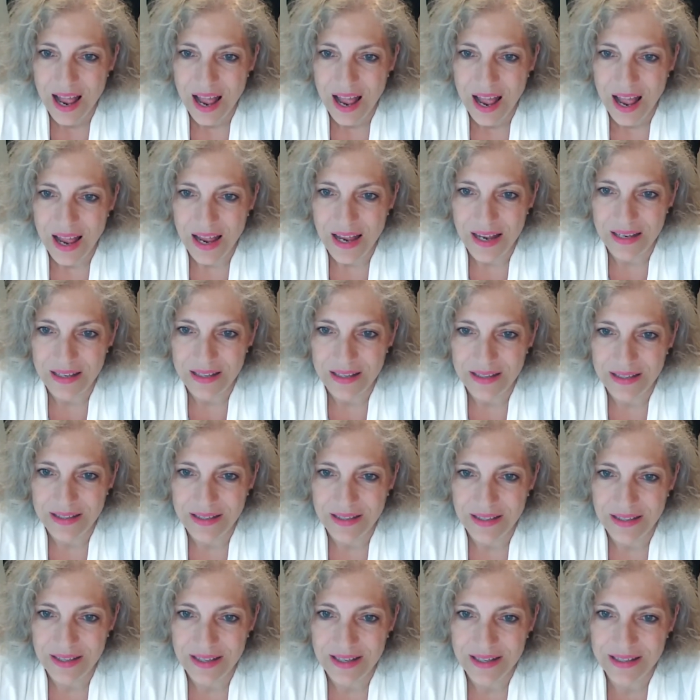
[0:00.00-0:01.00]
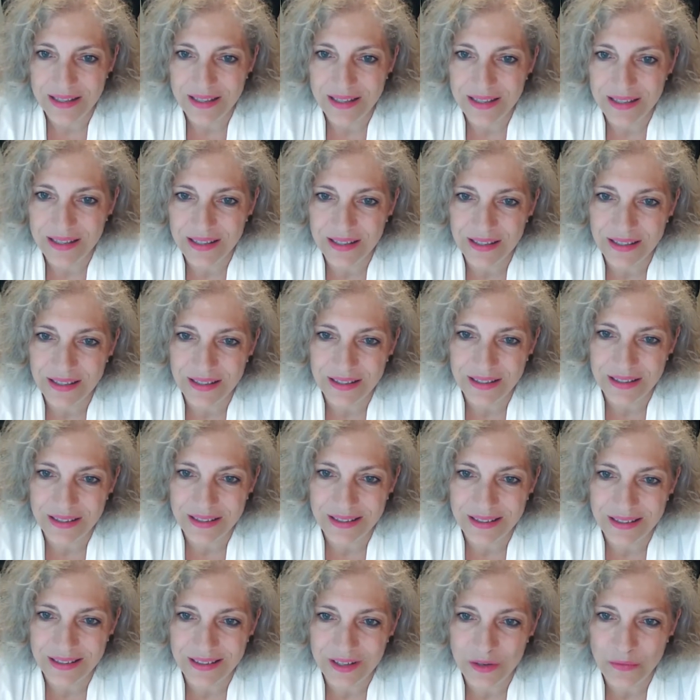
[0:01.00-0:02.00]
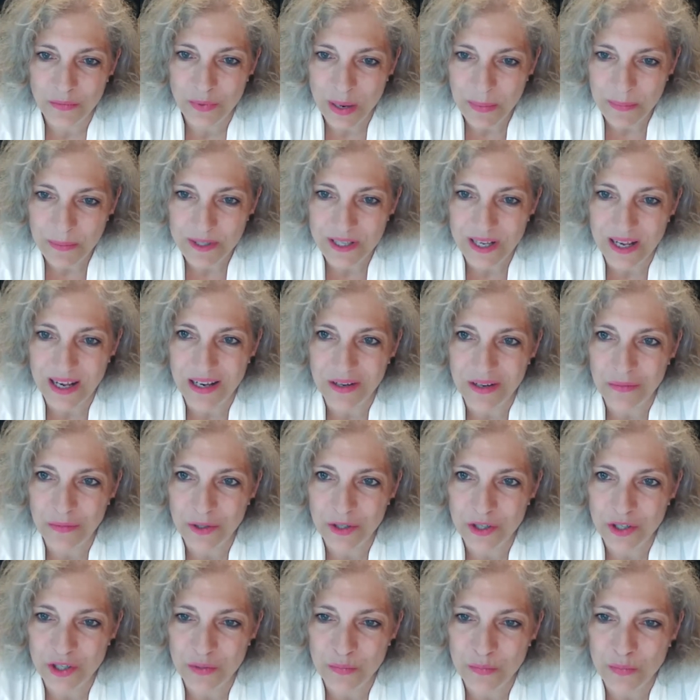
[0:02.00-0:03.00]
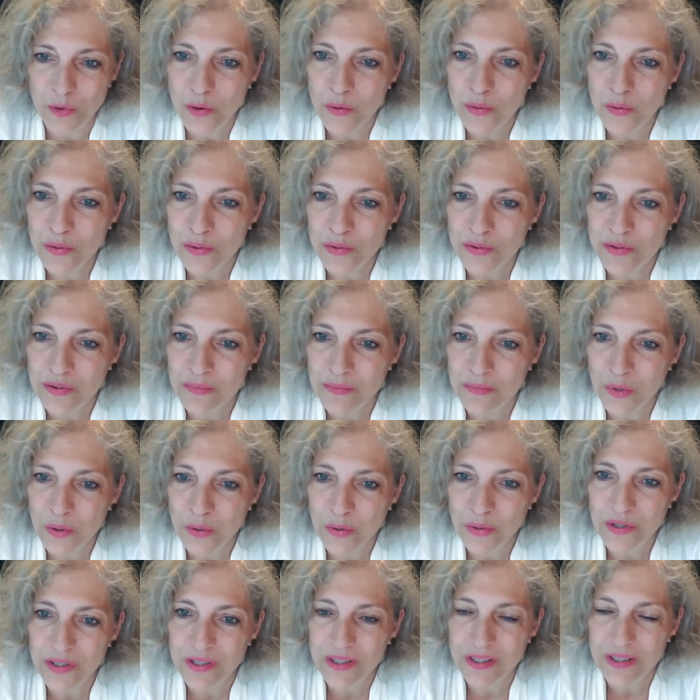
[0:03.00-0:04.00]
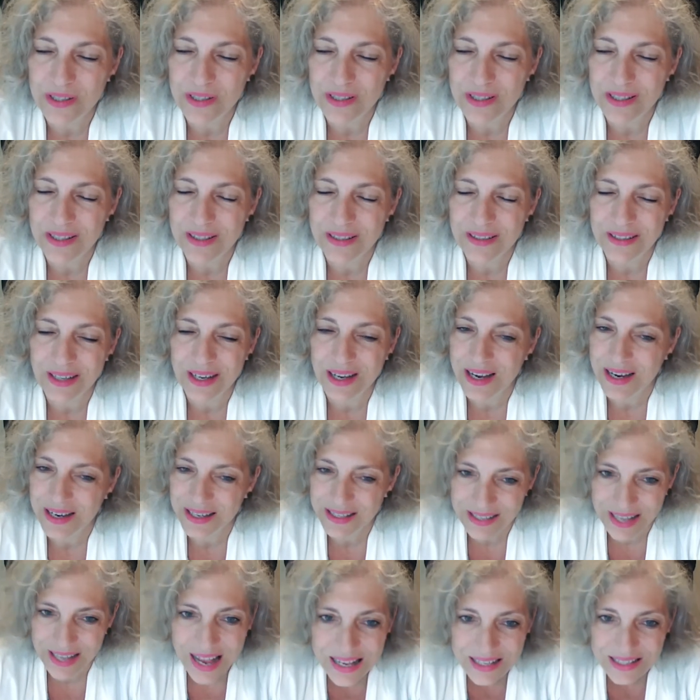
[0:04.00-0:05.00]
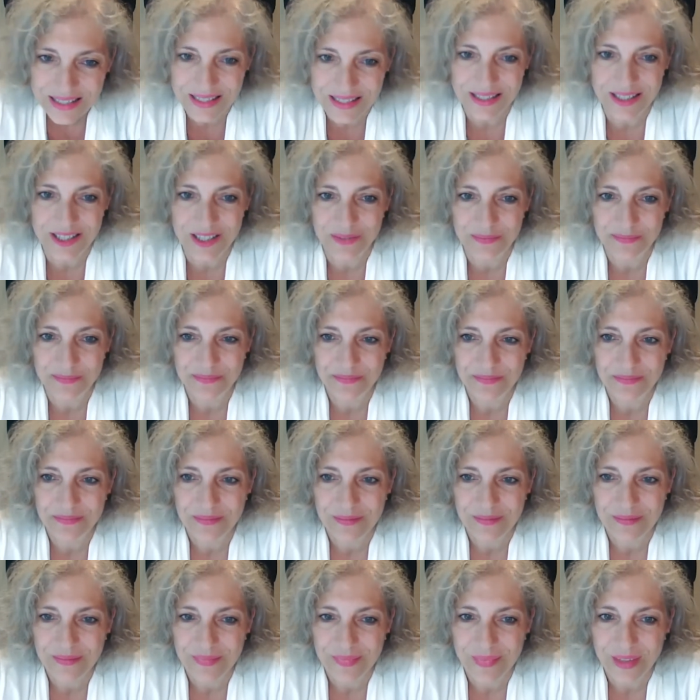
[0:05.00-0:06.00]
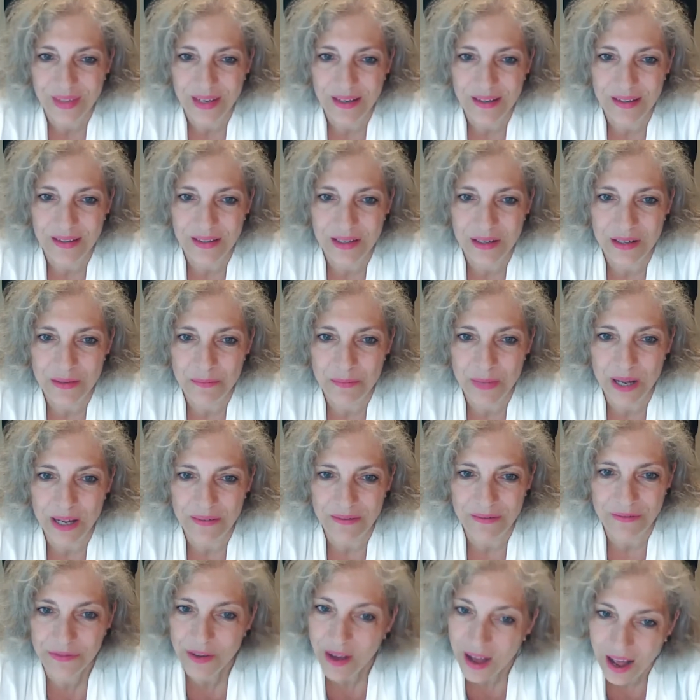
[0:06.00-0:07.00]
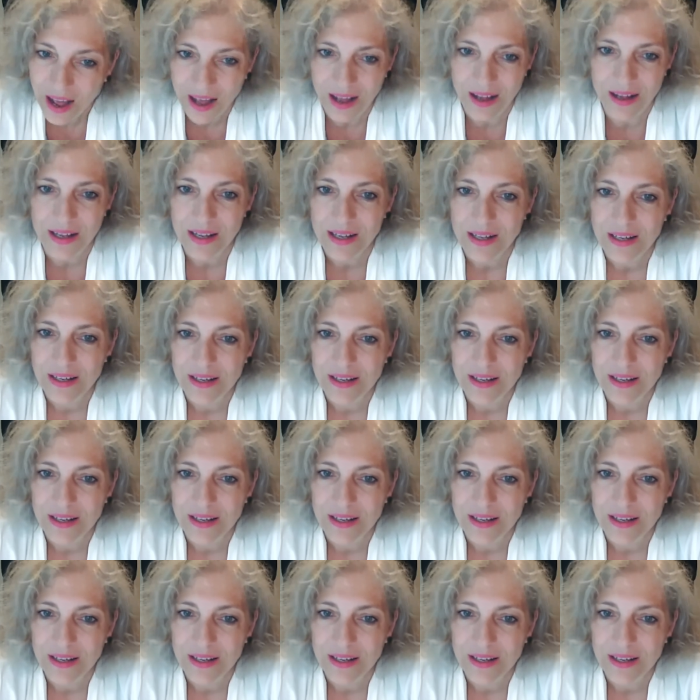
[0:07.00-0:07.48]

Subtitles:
and this is the website which is most accessed by far.